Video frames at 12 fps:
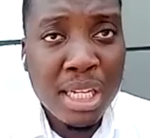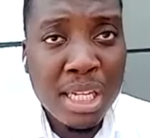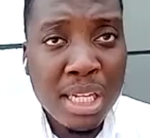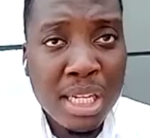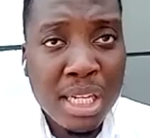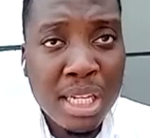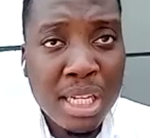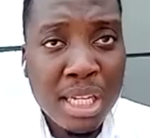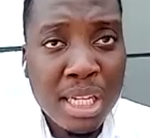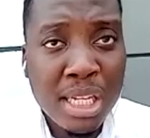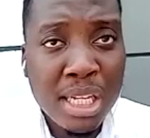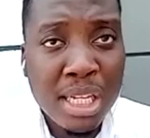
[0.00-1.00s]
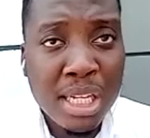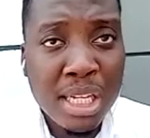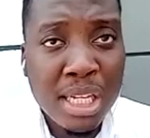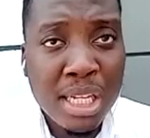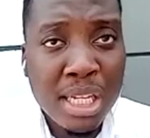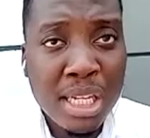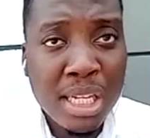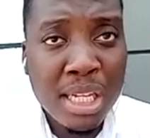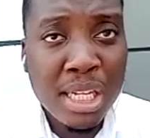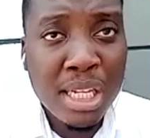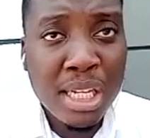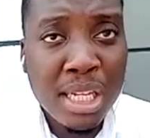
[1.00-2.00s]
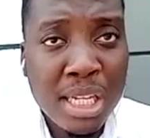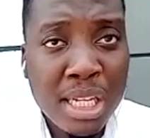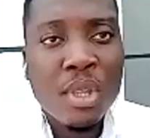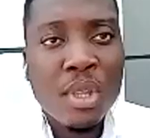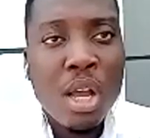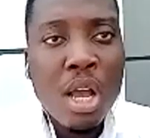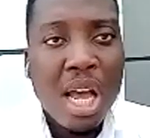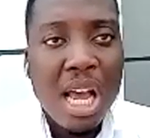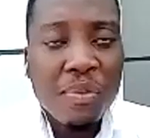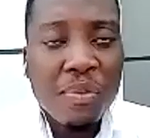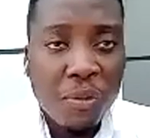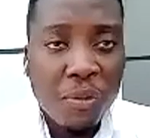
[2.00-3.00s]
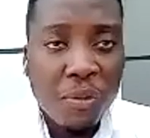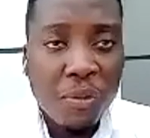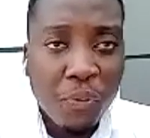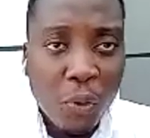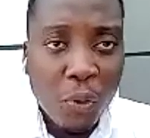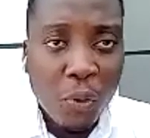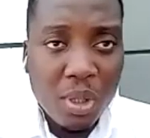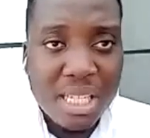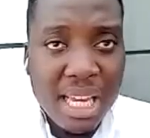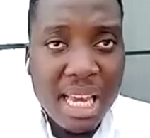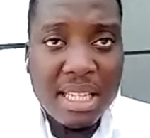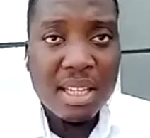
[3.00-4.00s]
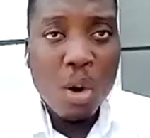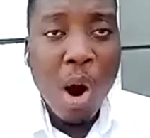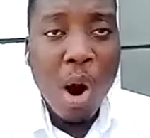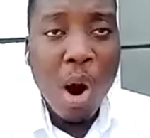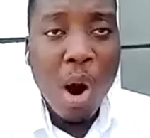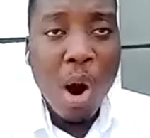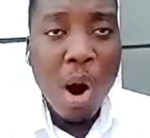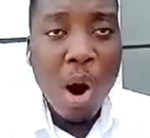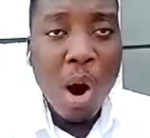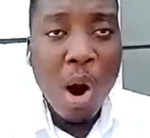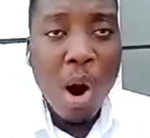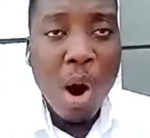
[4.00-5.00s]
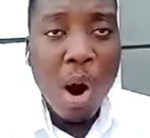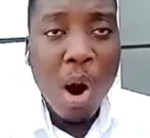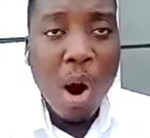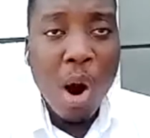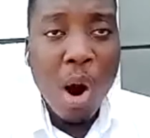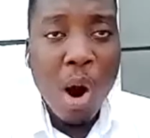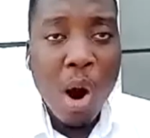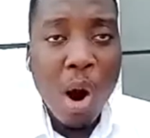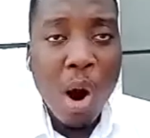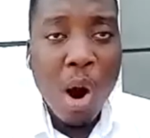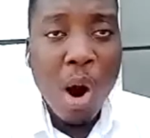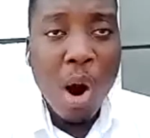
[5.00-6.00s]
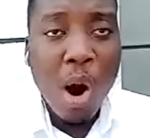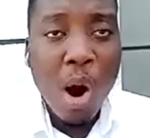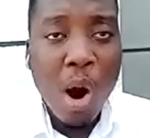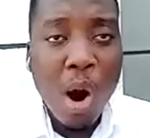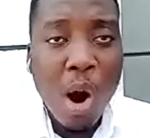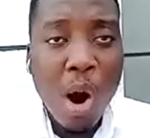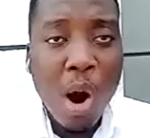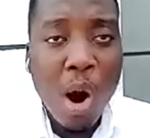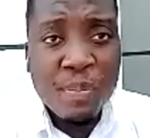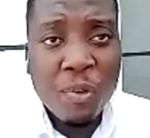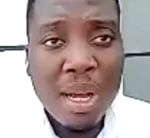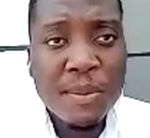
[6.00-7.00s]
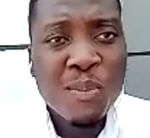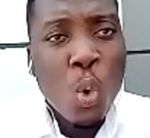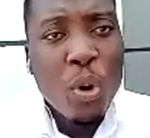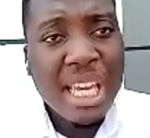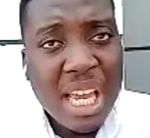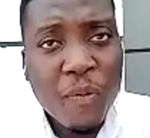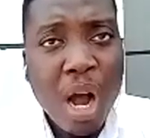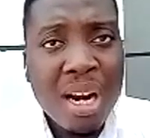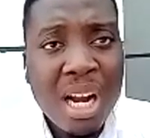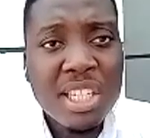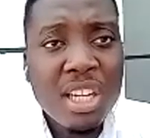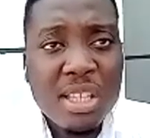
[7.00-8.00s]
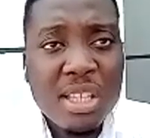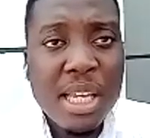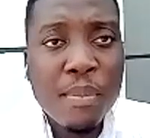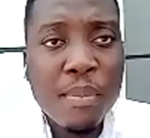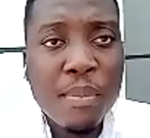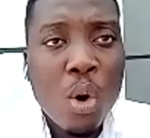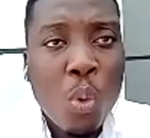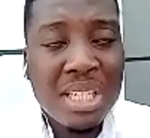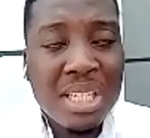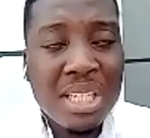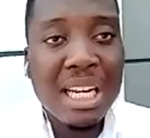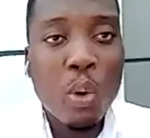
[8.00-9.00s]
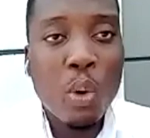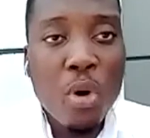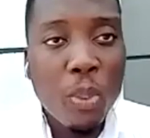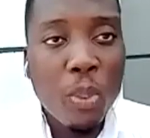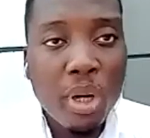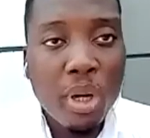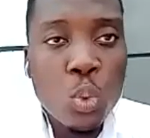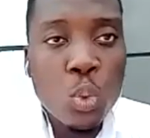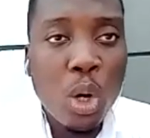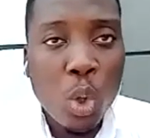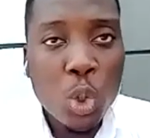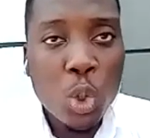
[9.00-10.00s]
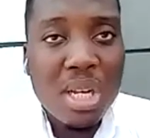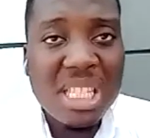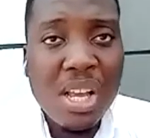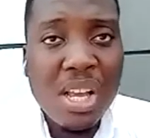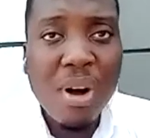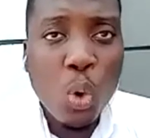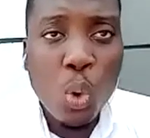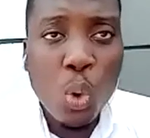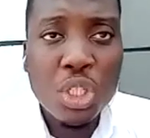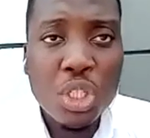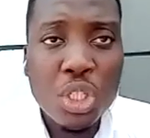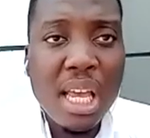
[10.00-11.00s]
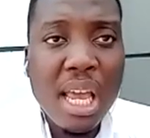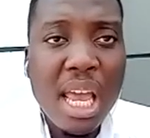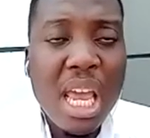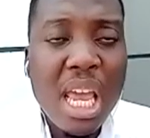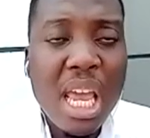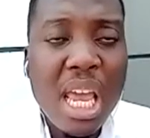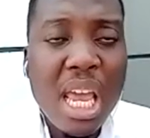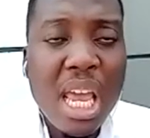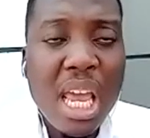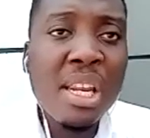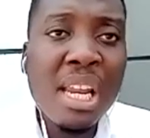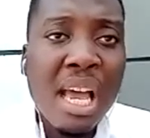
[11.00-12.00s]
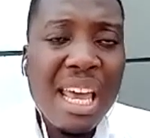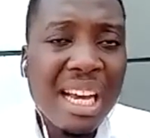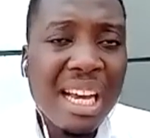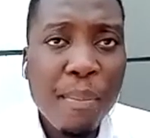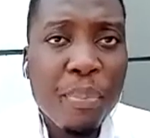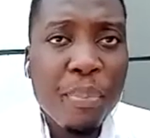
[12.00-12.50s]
after performance, after 40 years of not winning the trophy, our worst ever performance, we give our national team, which is undergoing rebuilding, to a coach who has never coached even a club before.